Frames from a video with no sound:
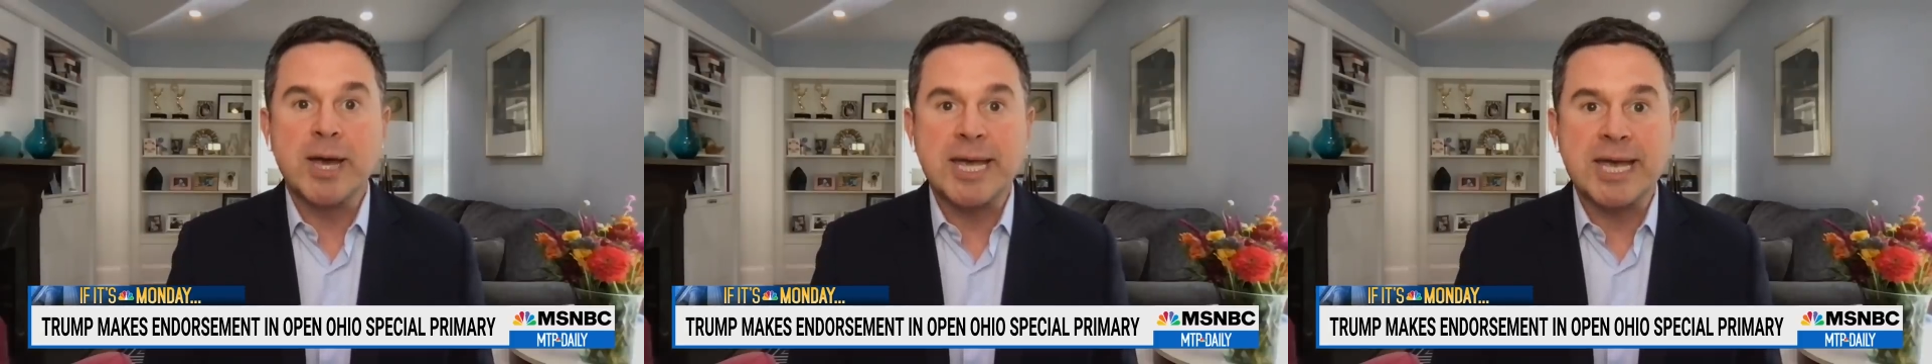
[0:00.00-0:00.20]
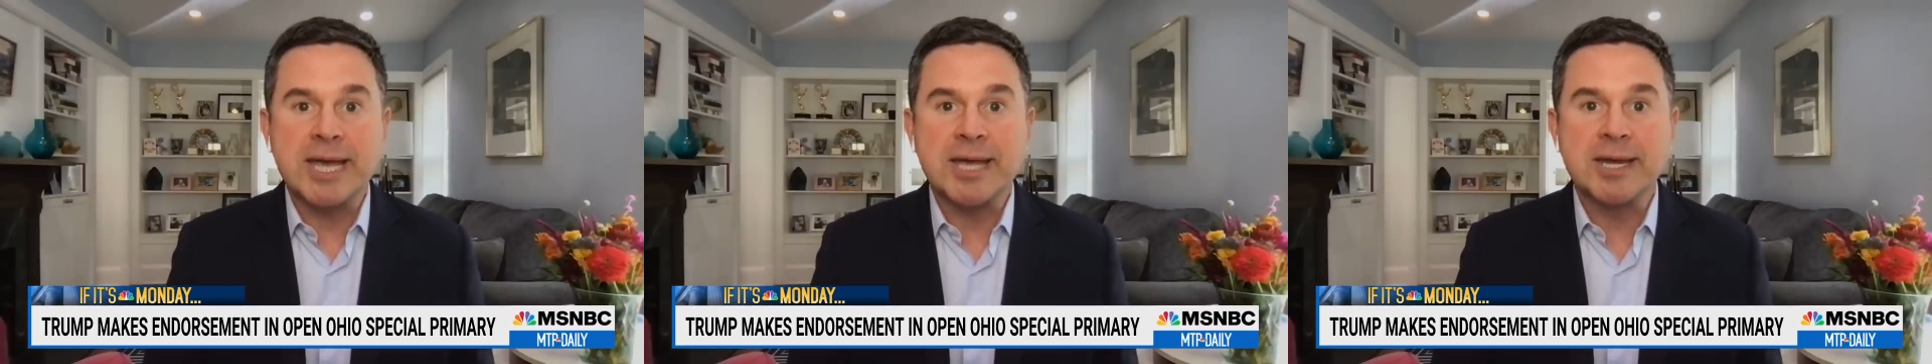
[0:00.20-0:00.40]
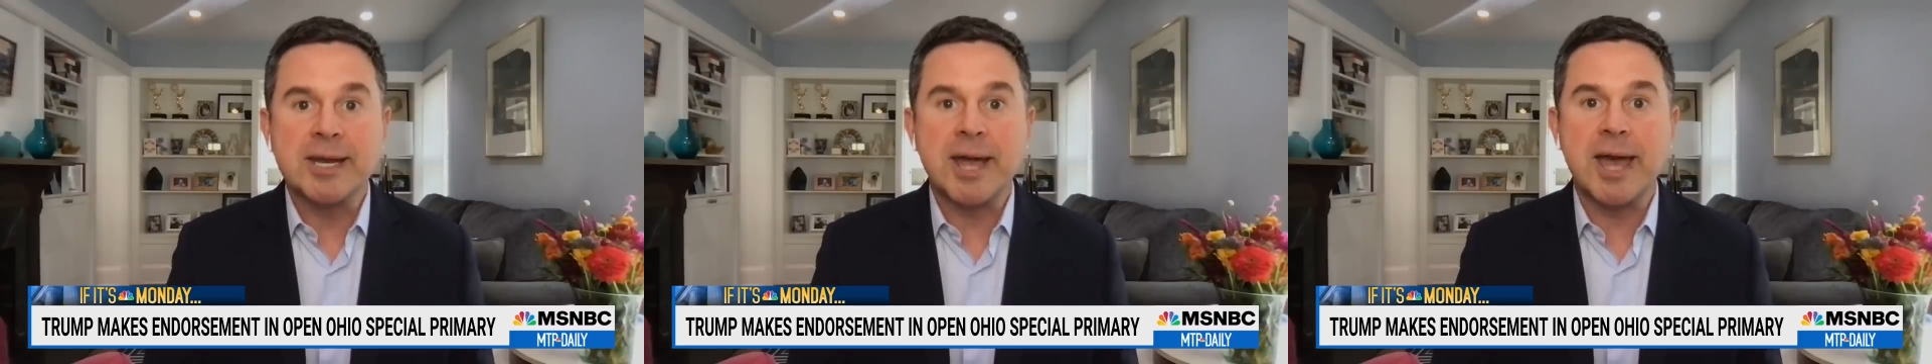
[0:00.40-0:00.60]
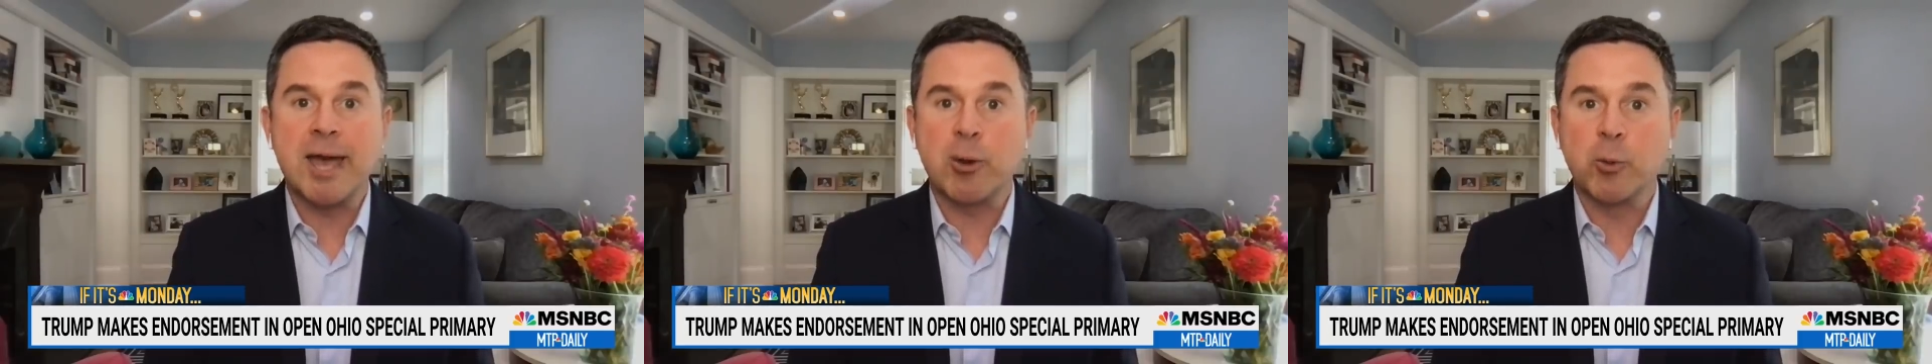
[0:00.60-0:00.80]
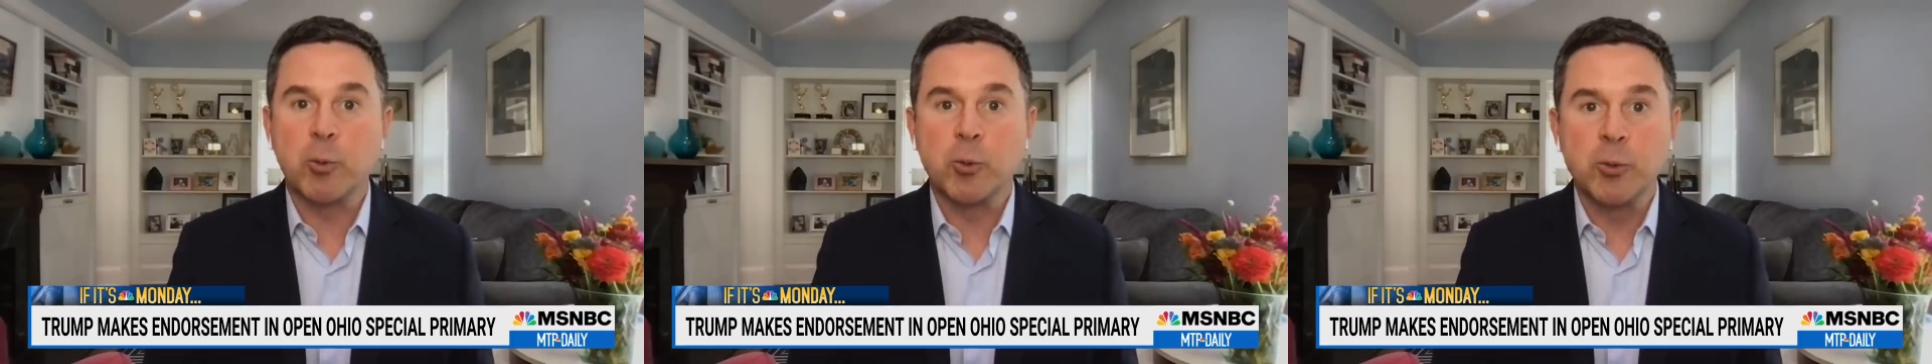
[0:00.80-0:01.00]
Again,
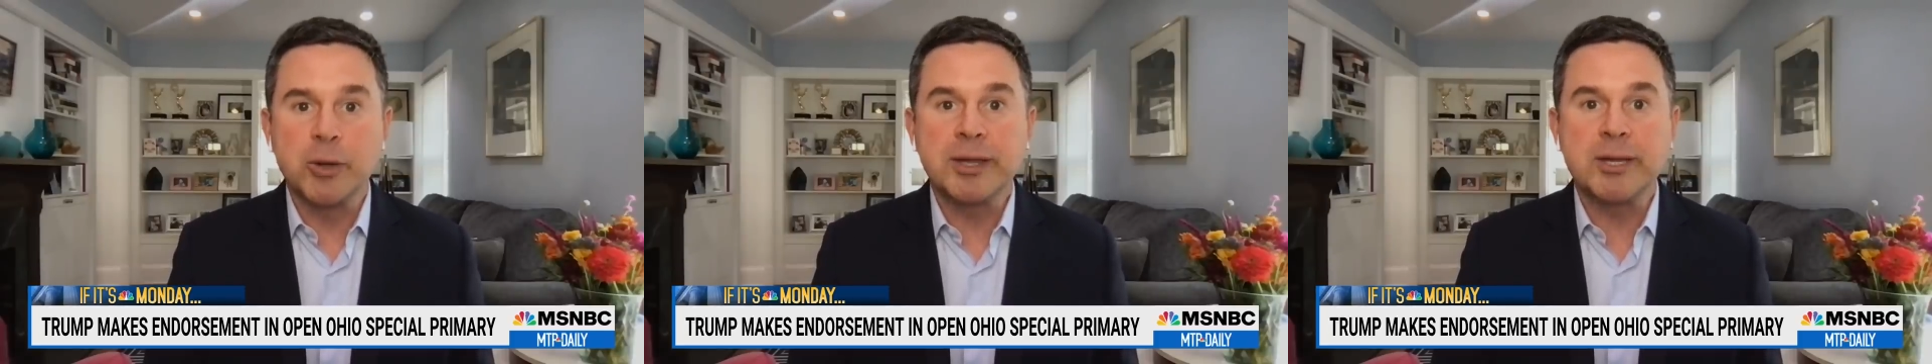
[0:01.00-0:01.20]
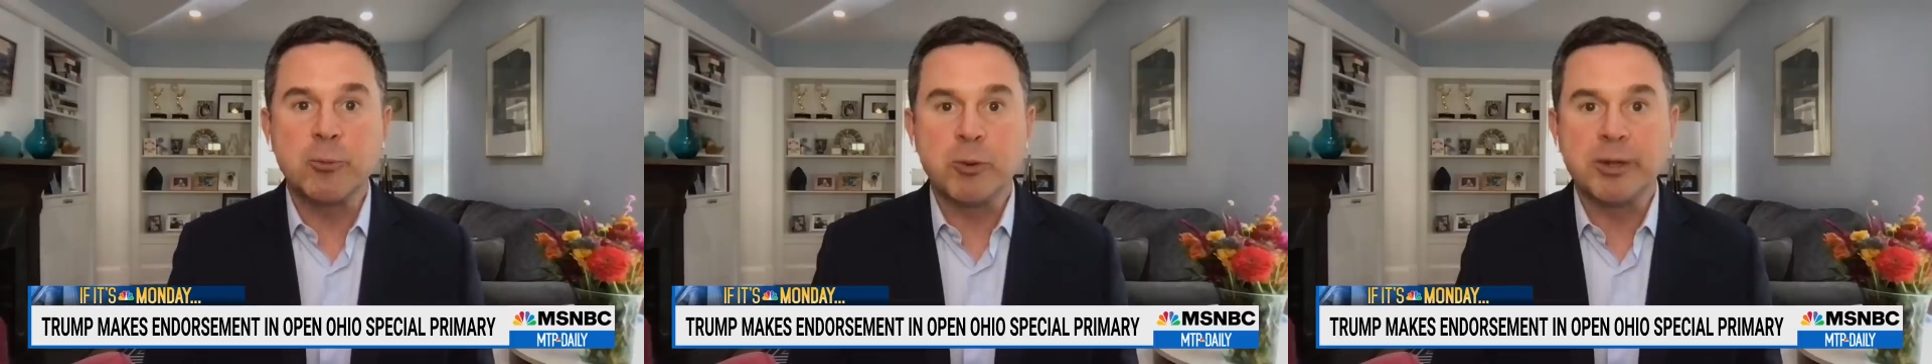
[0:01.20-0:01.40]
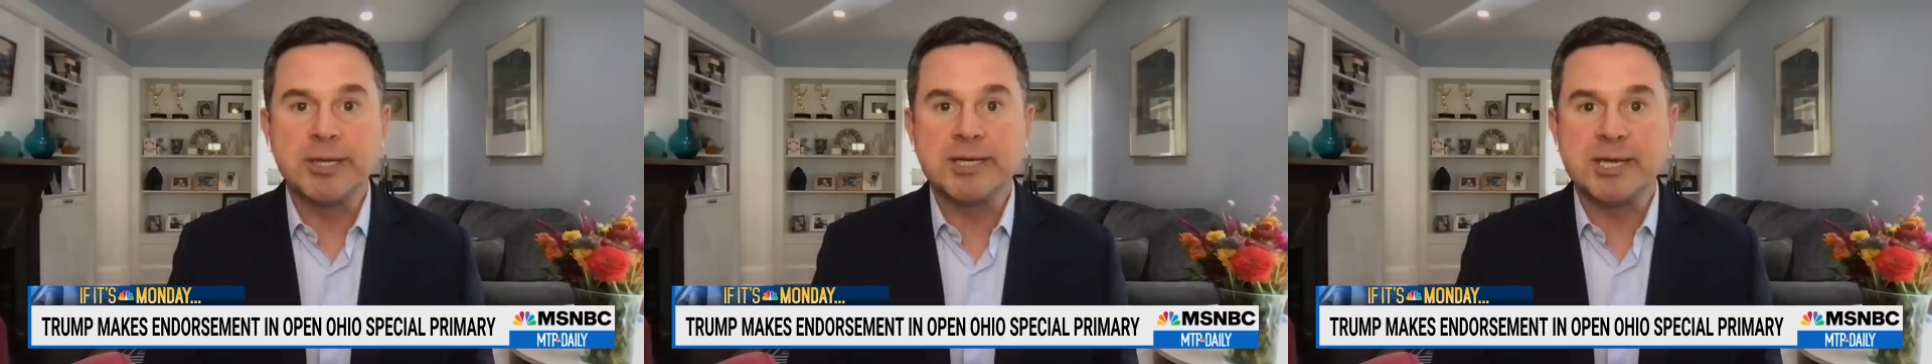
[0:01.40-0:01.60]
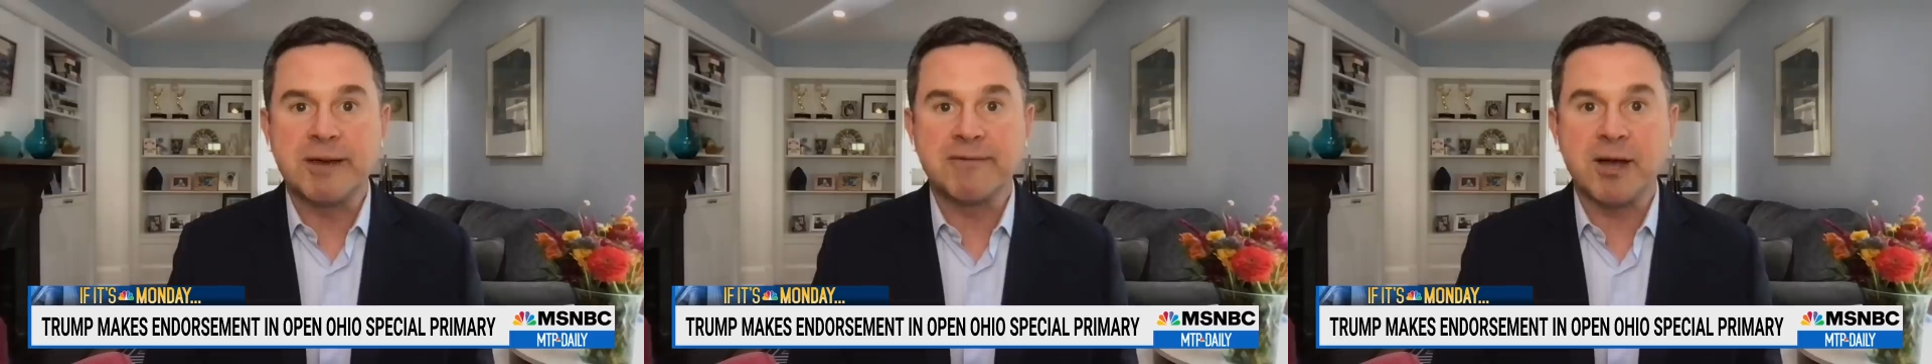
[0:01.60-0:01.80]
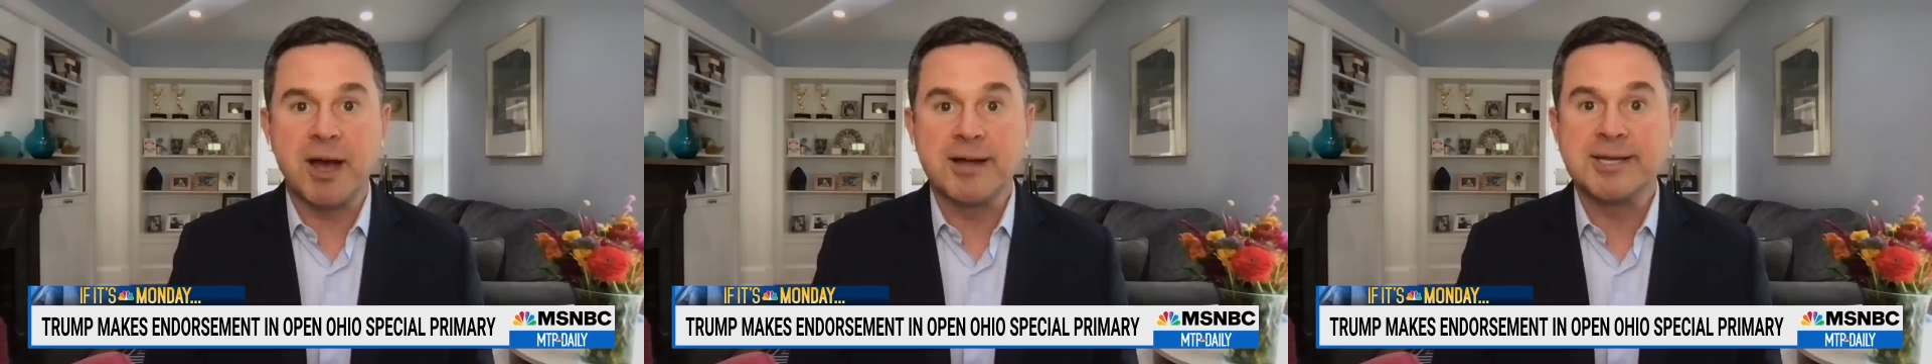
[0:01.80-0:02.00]
a really, really
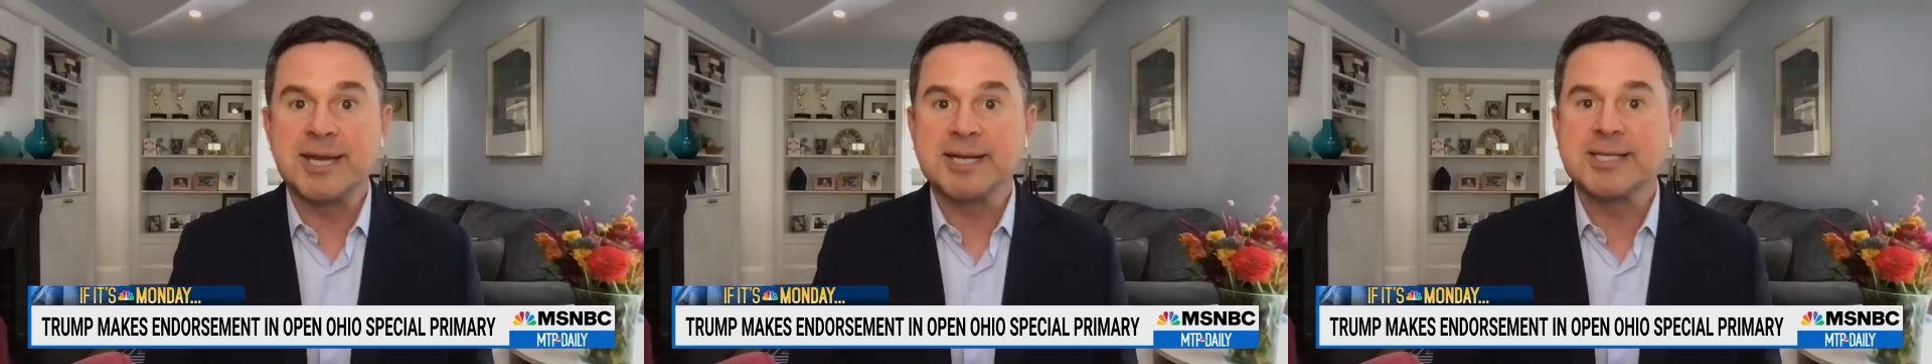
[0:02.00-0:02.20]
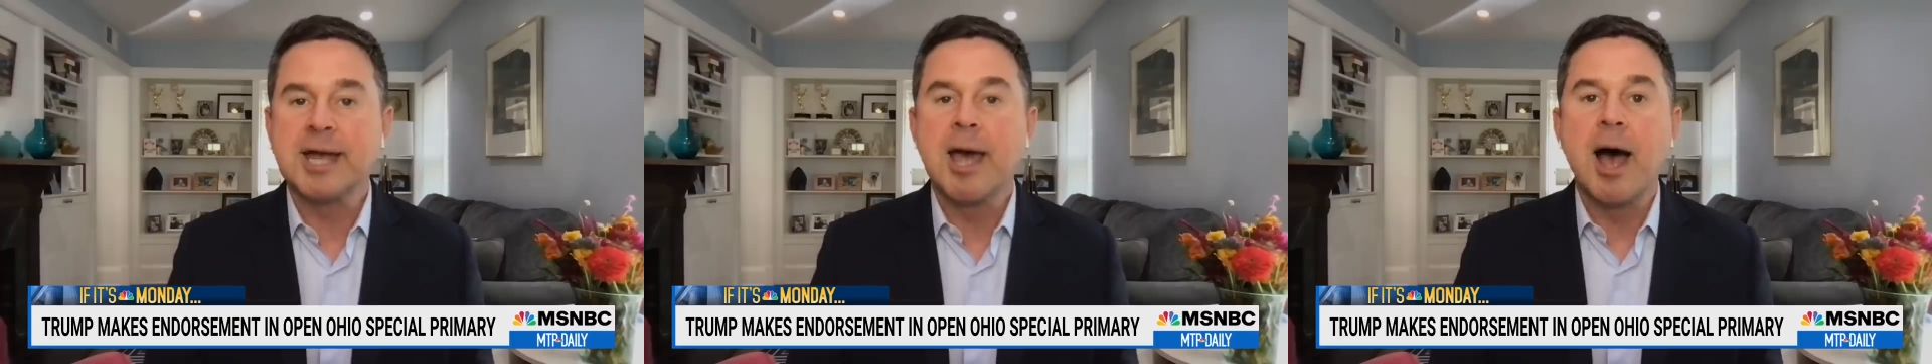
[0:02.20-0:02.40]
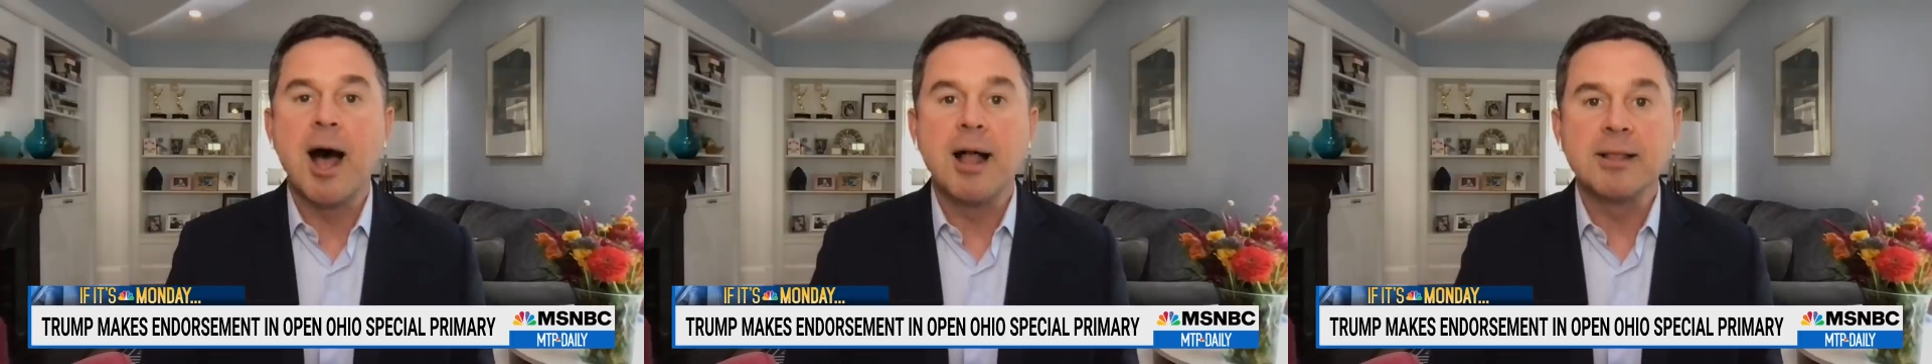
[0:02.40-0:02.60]
tough contest.